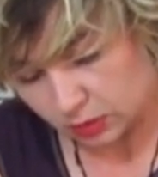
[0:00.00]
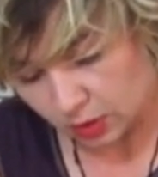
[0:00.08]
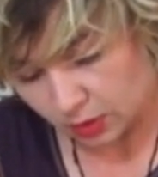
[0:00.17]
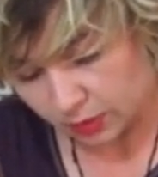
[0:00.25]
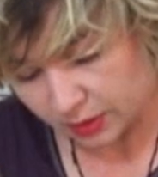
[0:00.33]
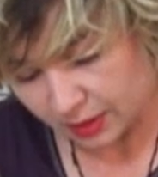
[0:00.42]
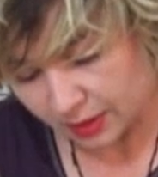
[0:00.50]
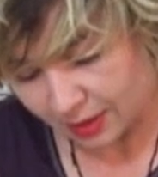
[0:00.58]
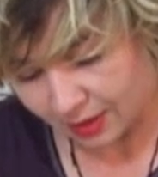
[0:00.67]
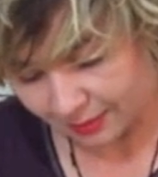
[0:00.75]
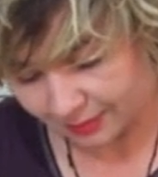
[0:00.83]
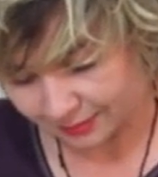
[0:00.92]
So
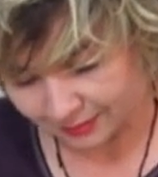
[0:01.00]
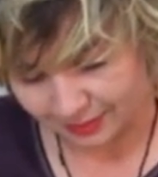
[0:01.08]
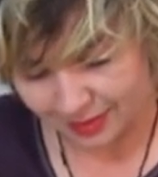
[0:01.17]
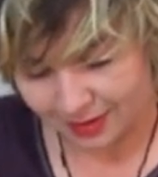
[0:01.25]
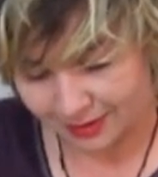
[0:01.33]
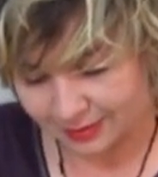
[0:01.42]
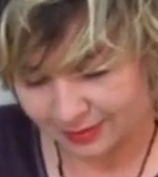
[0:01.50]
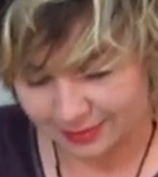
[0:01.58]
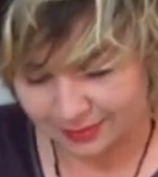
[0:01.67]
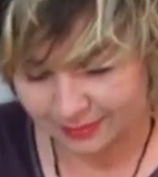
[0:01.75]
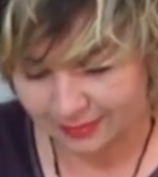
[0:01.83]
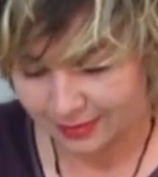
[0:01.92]
here, nice.
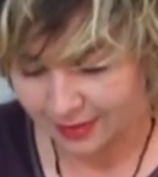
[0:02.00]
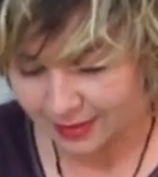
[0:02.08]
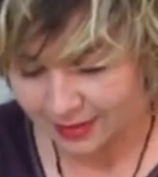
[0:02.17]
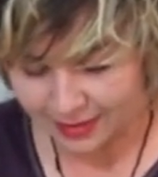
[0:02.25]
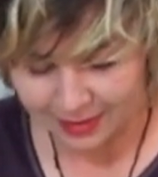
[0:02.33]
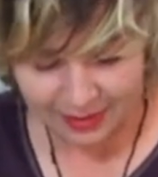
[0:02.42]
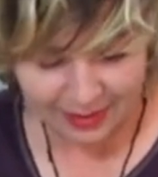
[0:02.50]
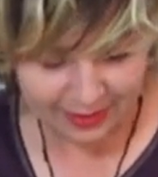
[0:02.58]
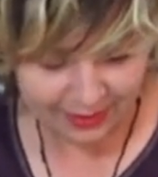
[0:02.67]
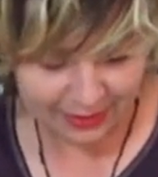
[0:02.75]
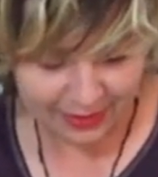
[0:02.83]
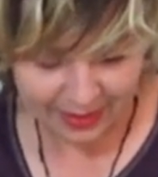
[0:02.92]

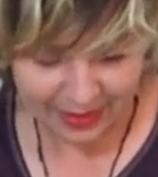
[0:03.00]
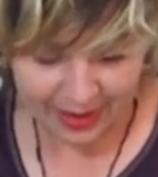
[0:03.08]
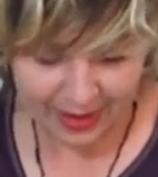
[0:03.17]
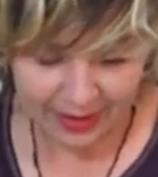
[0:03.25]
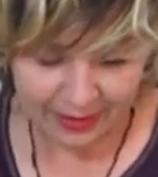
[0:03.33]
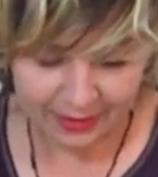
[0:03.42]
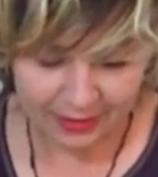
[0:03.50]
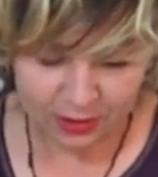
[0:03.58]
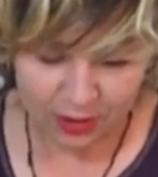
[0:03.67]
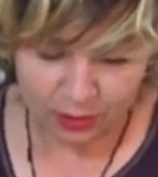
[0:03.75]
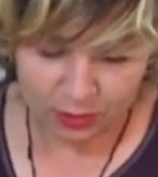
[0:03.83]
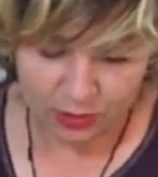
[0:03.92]
Okay, let's
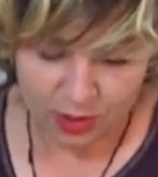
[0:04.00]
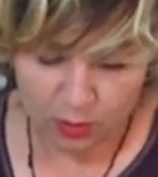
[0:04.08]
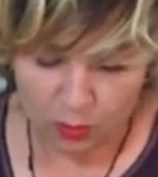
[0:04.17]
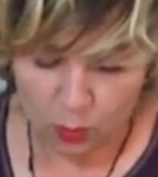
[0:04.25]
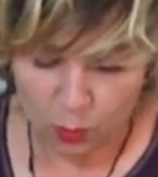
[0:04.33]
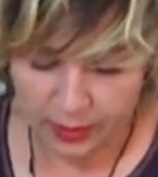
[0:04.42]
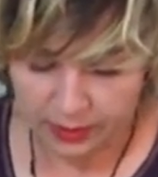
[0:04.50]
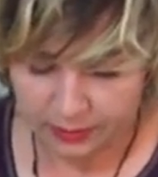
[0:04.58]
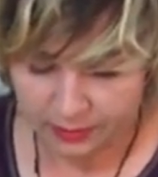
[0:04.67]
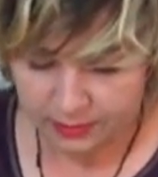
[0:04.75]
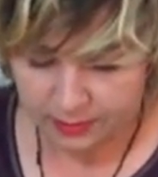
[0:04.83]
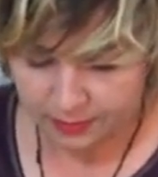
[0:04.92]
go to our
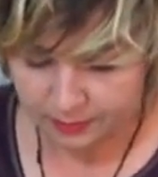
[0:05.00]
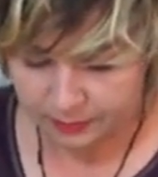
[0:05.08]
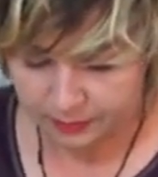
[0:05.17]
wings.